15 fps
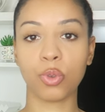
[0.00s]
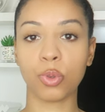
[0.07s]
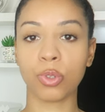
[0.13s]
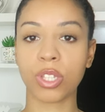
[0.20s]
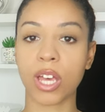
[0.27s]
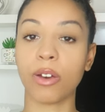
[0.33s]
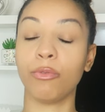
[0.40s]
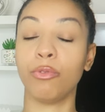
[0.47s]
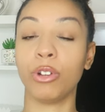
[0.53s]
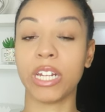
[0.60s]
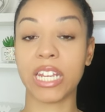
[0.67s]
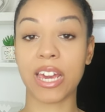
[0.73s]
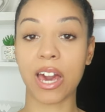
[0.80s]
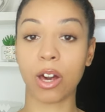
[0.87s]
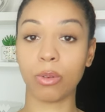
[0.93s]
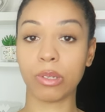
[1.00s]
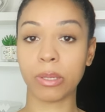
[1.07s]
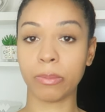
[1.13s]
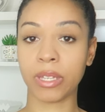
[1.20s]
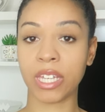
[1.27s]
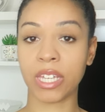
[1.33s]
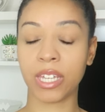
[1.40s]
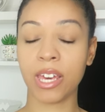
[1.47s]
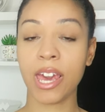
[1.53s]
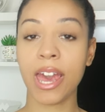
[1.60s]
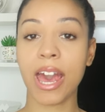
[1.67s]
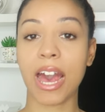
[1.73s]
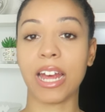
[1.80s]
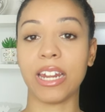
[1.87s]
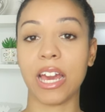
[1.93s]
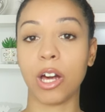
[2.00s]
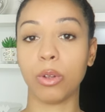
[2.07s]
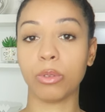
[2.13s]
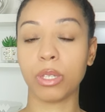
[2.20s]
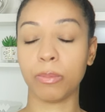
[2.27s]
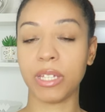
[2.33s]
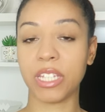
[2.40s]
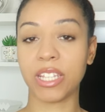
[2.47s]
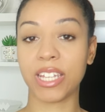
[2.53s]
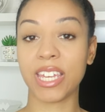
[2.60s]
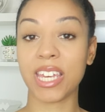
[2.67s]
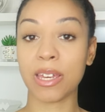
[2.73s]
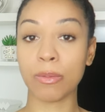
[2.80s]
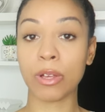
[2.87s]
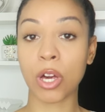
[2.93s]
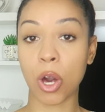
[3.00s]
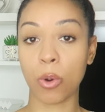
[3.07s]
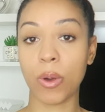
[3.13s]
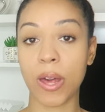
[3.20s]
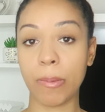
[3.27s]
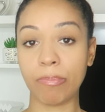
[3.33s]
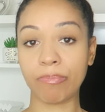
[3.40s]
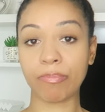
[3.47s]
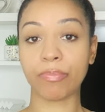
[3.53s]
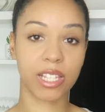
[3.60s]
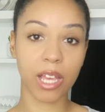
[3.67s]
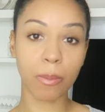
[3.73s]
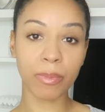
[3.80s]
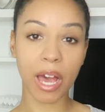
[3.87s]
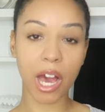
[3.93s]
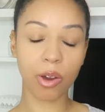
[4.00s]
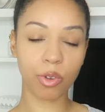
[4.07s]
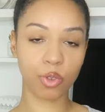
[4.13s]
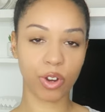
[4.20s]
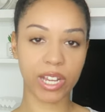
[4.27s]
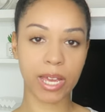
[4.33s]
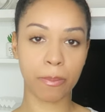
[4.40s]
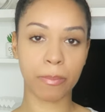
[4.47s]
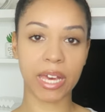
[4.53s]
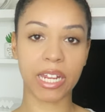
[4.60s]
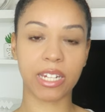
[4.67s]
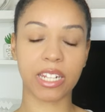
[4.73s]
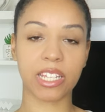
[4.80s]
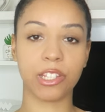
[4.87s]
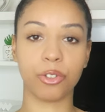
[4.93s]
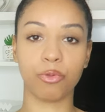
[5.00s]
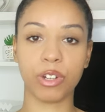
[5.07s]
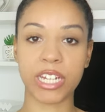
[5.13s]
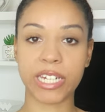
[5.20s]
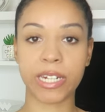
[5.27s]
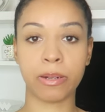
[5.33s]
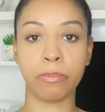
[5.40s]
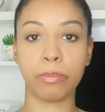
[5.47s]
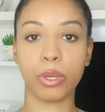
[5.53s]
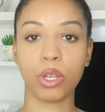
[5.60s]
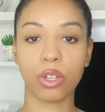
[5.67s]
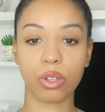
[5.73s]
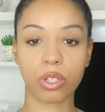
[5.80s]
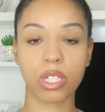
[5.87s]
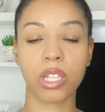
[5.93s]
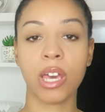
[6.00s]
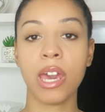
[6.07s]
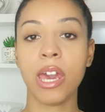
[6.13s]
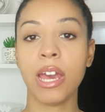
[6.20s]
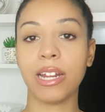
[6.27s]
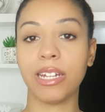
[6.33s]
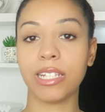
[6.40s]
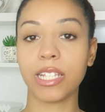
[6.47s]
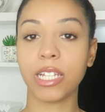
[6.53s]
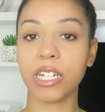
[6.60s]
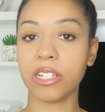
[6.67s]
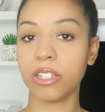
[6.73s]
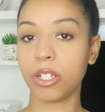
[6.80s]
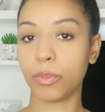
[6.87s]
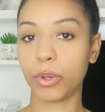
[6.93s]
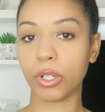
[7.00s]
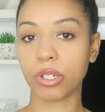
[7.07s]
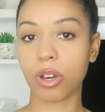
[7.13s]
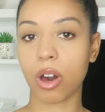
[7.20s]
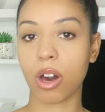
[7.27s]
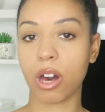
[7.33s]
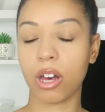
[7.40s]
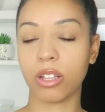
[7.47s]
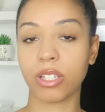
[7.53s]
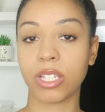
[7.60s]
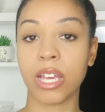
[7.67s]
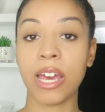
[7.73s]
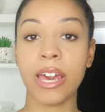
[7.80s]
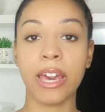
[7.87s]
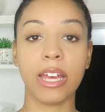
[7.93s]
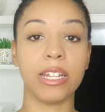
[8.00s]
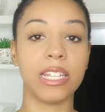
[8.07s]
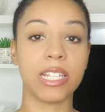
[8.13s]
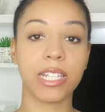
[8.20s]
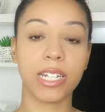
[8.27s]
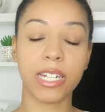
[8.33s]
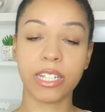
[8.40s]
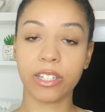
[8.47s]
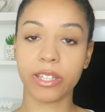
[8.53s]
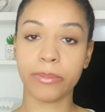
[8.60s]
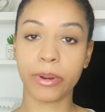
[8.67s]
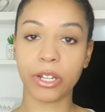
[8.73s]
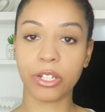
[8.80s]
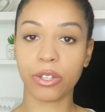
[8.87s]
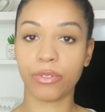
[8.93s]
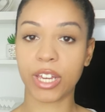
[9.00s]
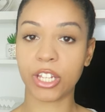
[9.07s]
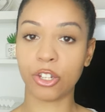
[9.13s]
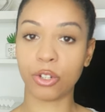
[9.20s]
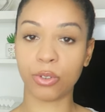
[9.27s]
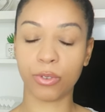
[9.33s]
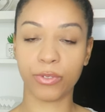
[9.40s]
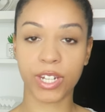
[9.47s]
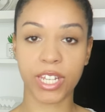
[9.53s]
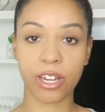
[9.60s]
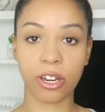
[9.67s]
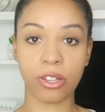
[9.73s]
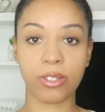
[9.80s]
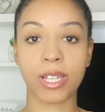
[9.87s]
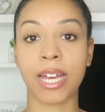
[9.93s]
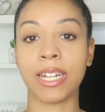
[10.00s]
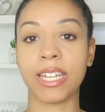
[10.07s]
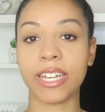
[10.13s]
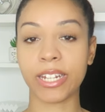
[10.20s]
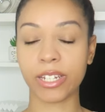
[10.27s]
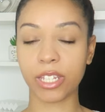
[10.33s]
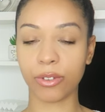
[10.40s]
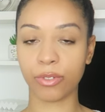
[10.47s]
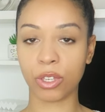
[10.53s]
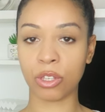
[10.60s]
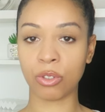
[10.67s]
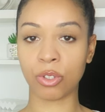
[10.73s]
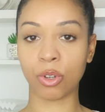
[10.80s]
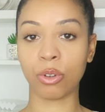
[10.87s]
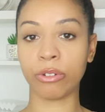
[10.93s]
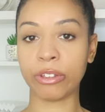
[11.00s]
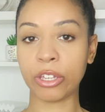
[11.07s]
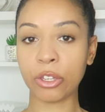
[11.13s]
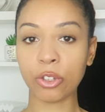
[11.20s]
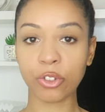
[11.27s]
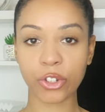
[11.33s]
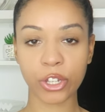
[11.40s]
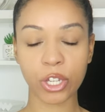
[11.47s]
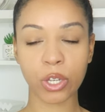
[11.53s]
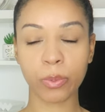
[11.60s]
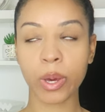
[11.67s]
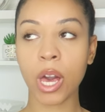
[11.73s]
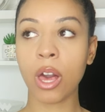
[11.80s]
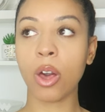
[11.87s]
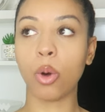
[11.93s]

tools have really helped me and helped me to keep going. So, some that I would recommend is reading books, listening to podcasts listening to motivational videos and interviews on YouTube